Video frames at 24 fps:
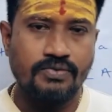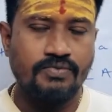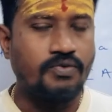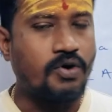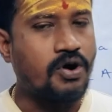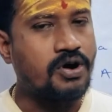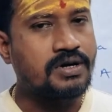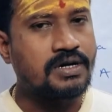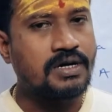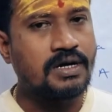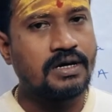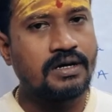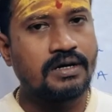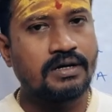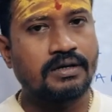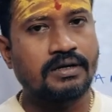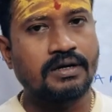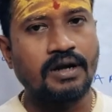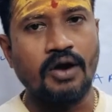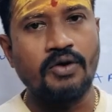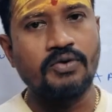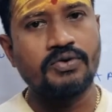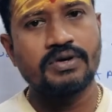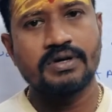what
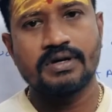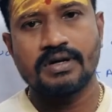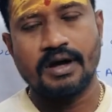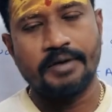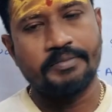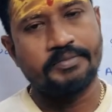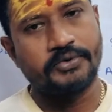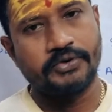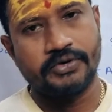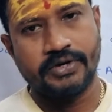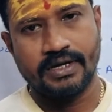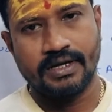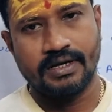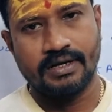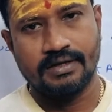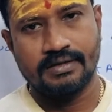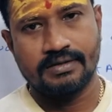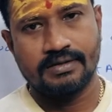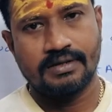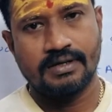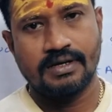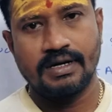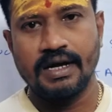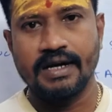cloud computing
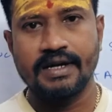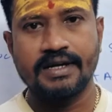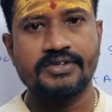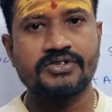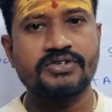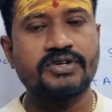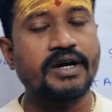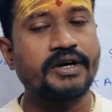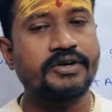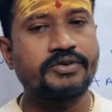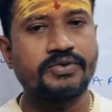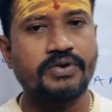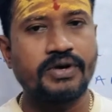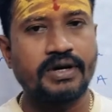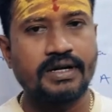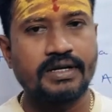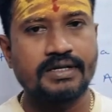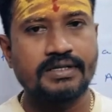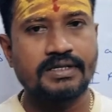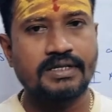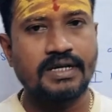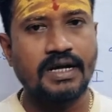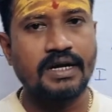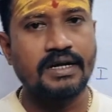is. Let us try to
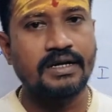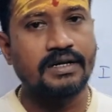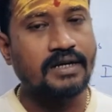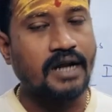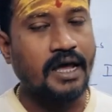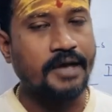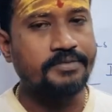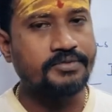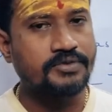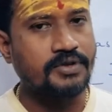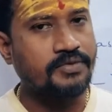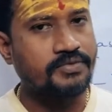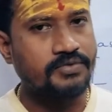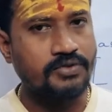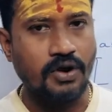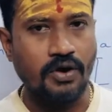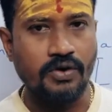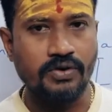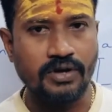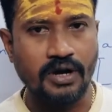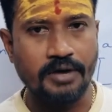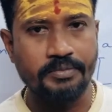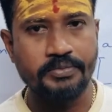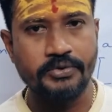understand types of
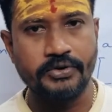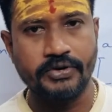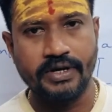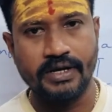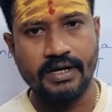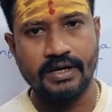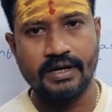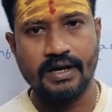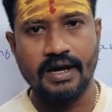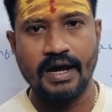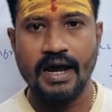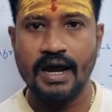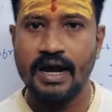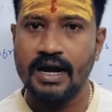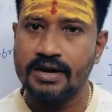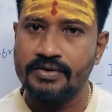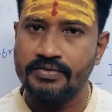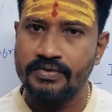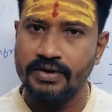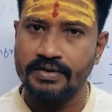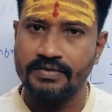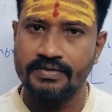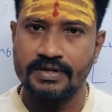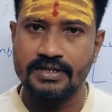cloud computing, and
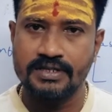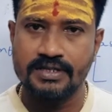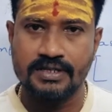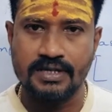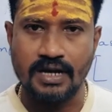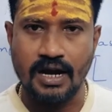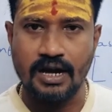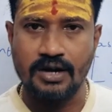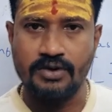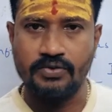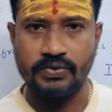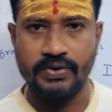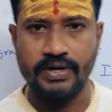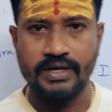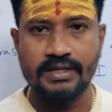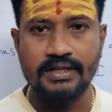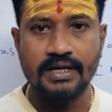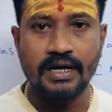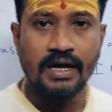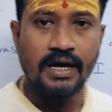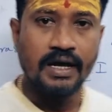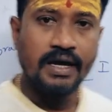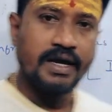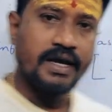we will start with
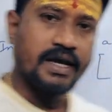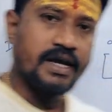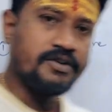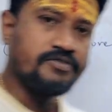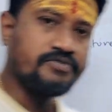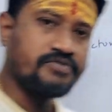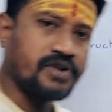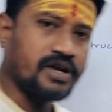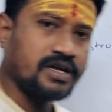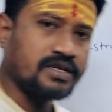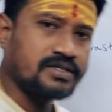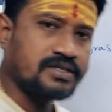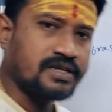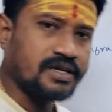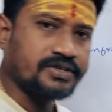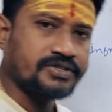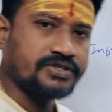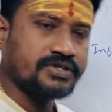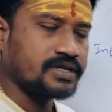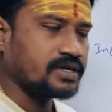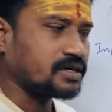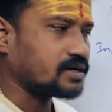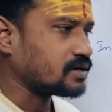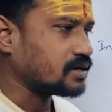
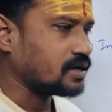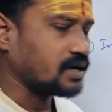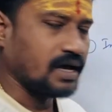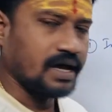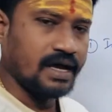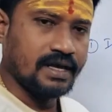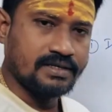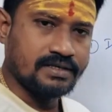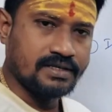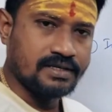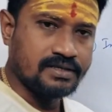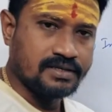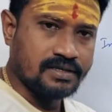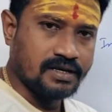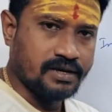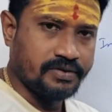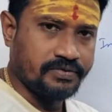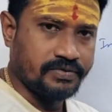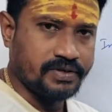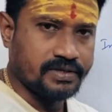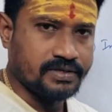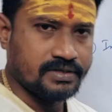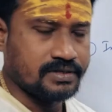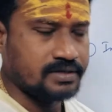infrastructure as a
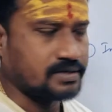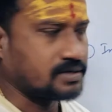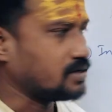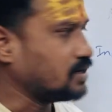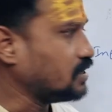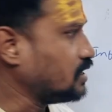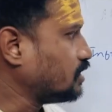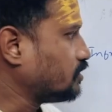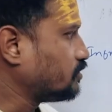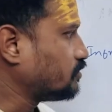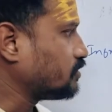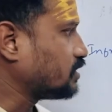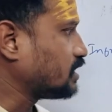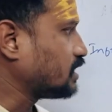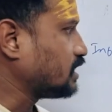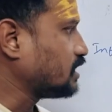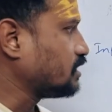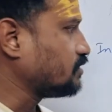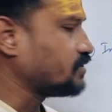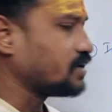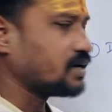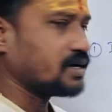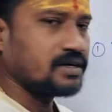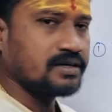service,
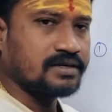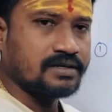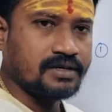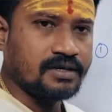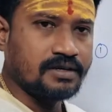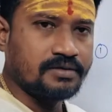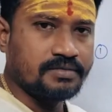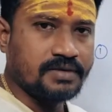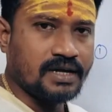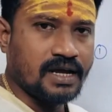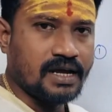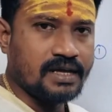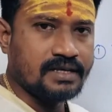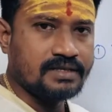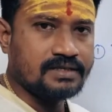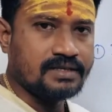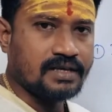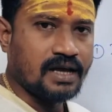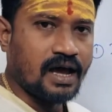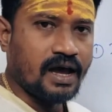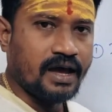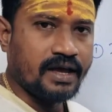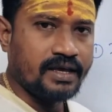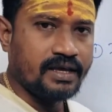even termed as
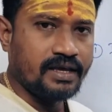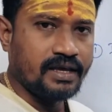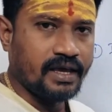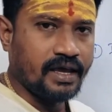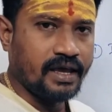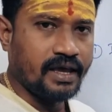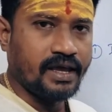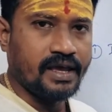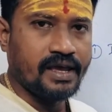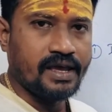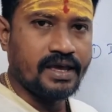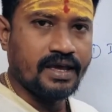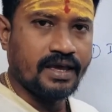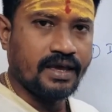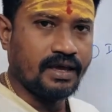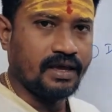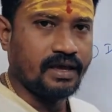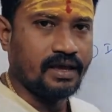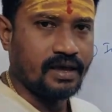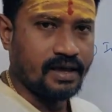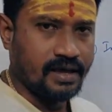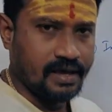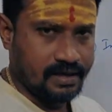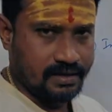
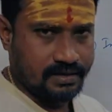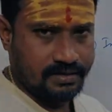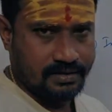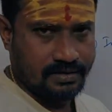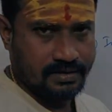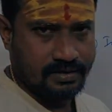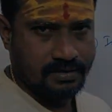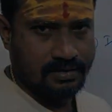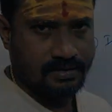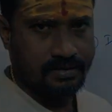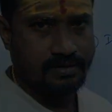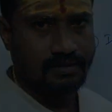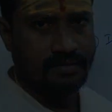IaaS.